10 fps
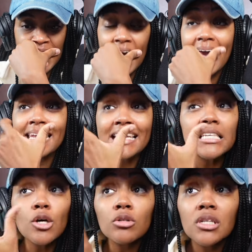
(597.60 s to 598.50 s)
And
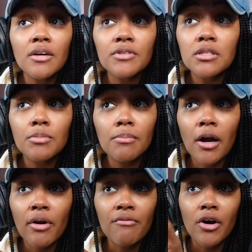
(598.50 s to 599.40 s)
he's old enough to be my
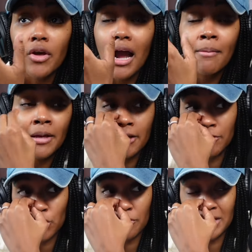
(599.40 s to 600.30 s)
grandfather. I'm not even
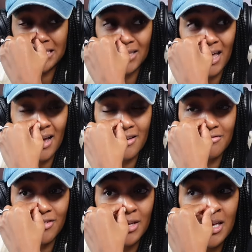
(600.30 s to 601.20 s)
sure if he's alive.
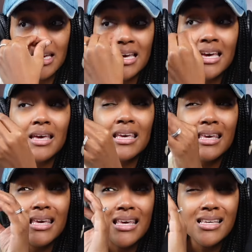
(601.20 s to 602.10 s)

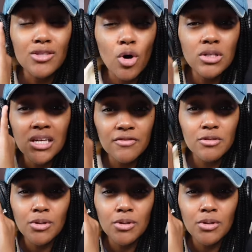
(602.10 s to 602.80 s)
he's old enough to be